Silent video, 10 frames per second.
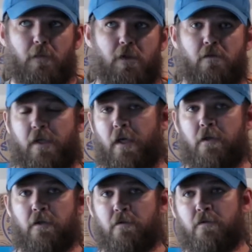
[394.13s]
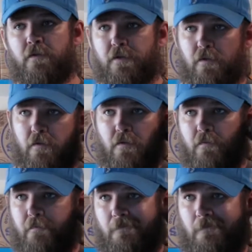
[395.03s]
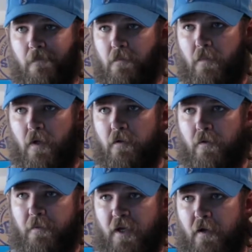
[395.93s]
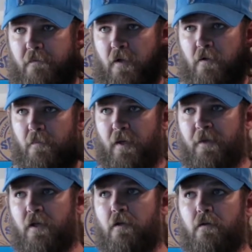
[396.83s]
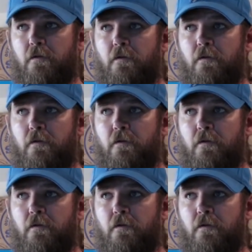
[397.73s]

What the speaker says: You can use a little bit heavier, maybe.